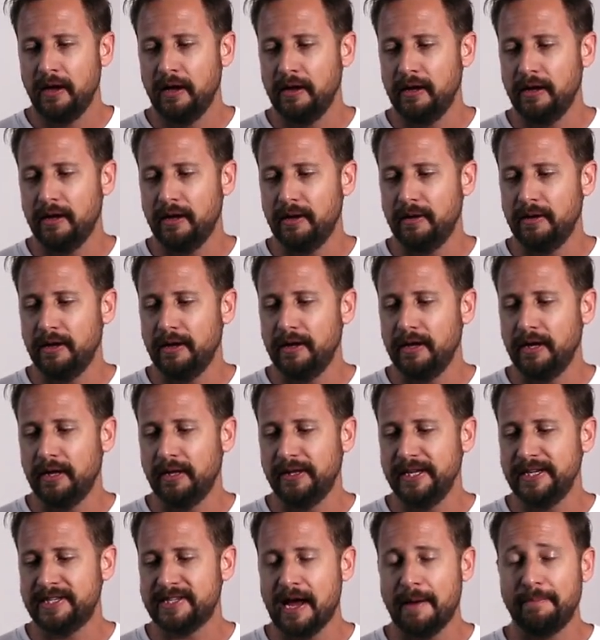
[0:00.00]

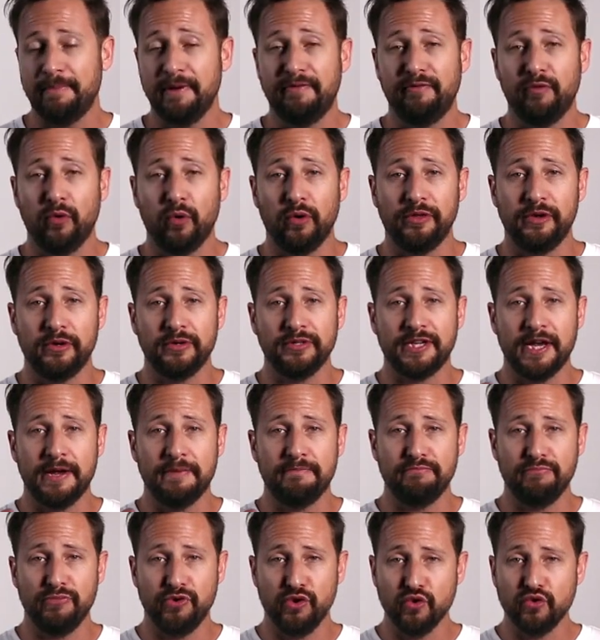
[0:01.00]
At least not before there's a
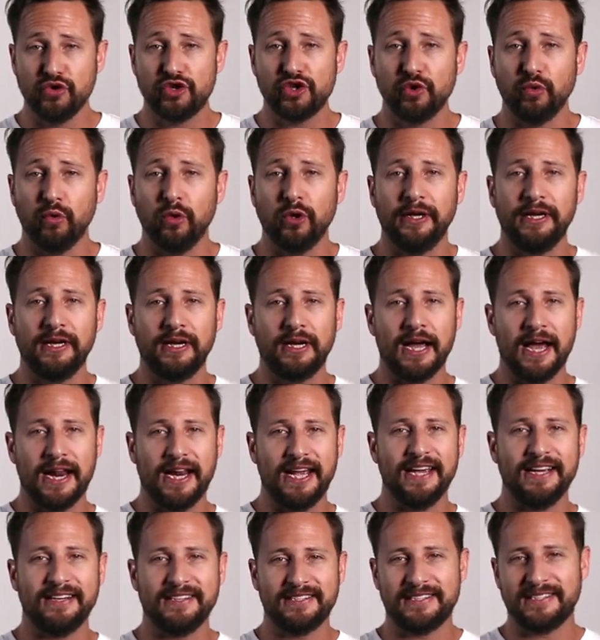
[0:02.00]
mutual kind
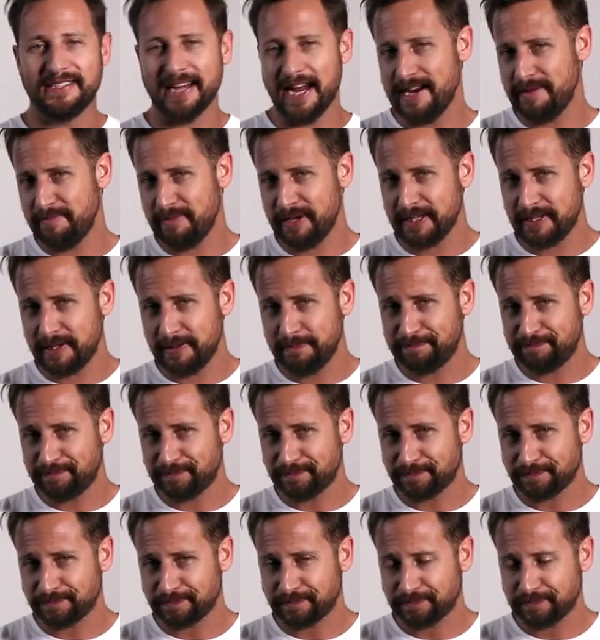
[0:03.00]
of excitement
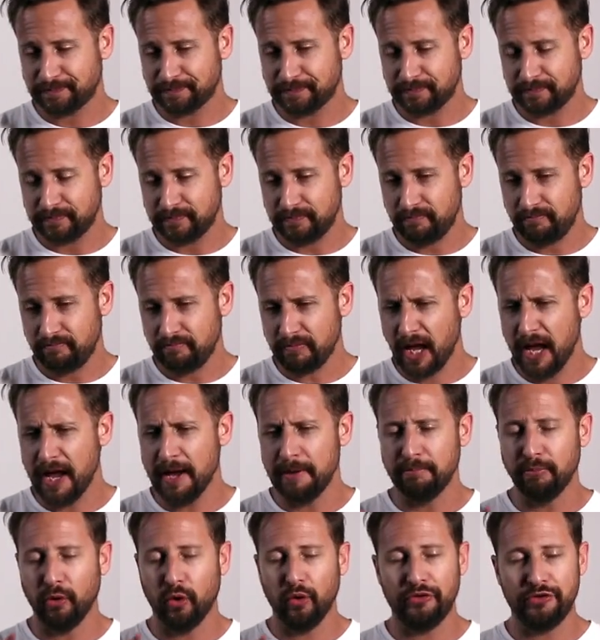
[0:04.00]

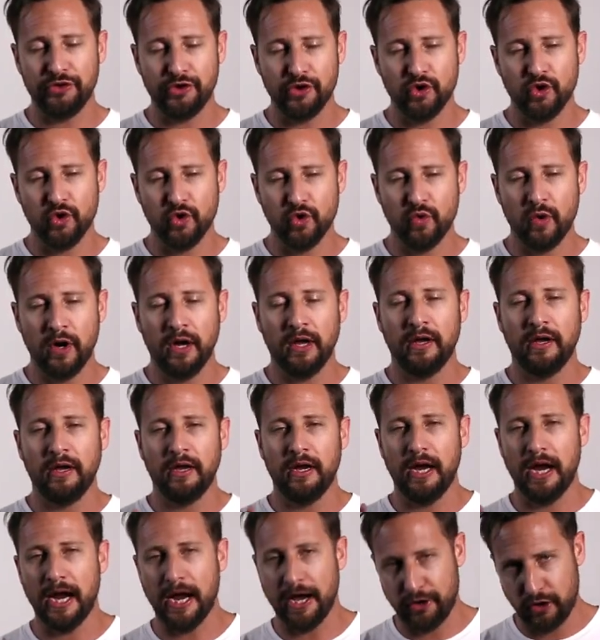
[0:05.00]
and both you
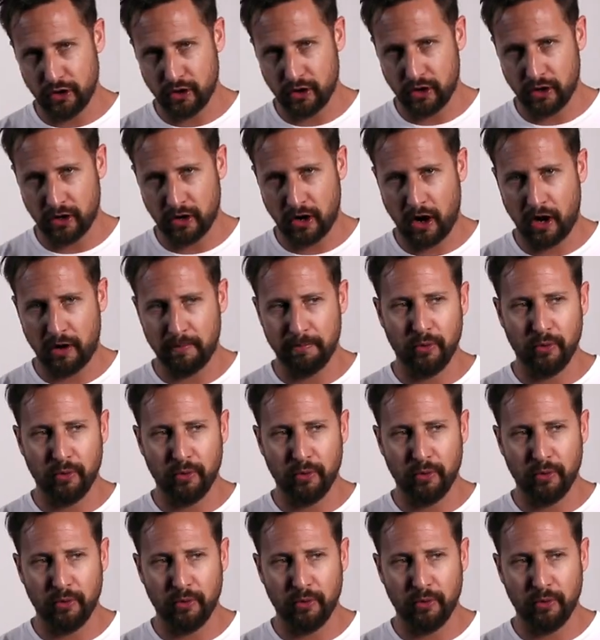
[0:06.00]
and her are